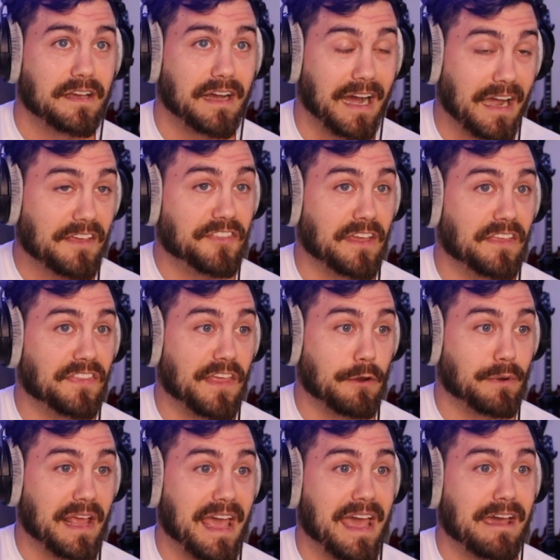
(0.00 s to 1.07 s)
I think
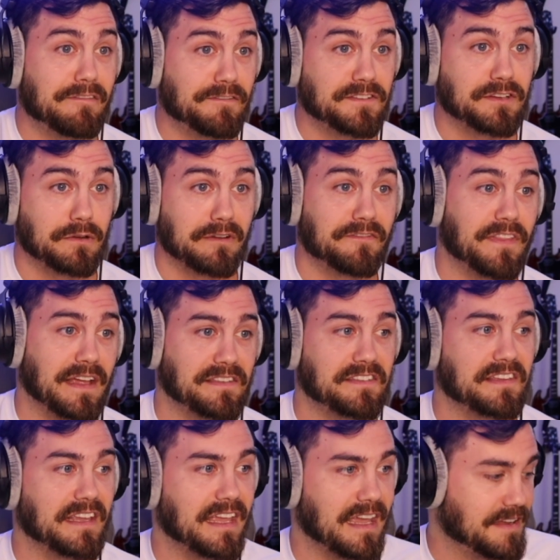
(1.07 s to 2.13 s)
they would have to if
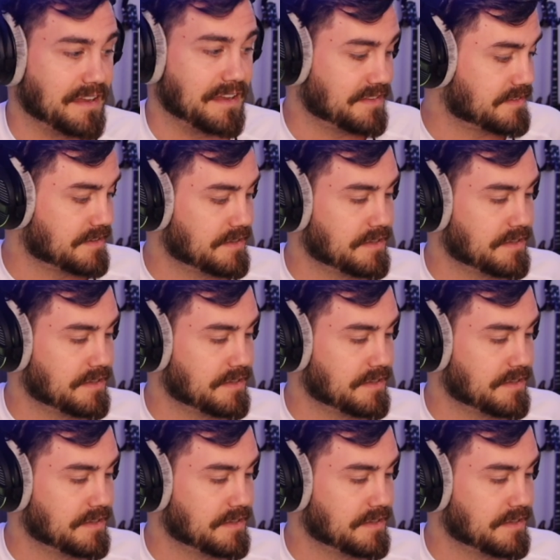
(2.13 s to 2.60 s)
that's the case.